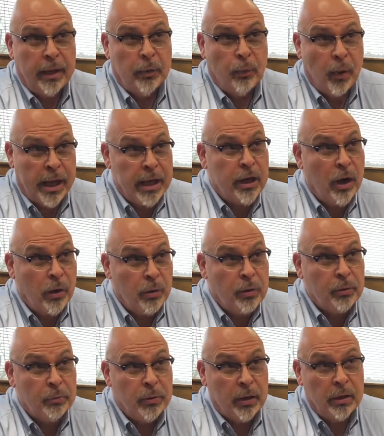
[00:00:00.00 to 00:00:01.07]
white oak,
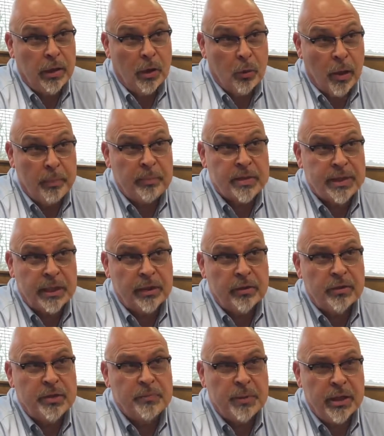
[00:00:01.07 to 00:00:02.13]
one particular
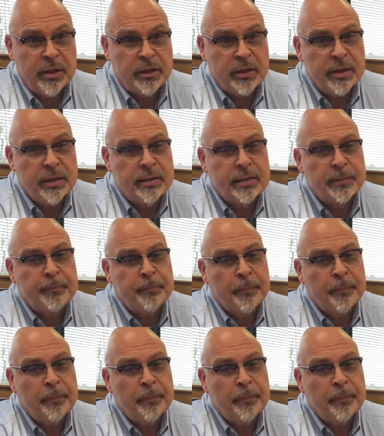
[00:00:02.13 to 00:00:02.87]
species,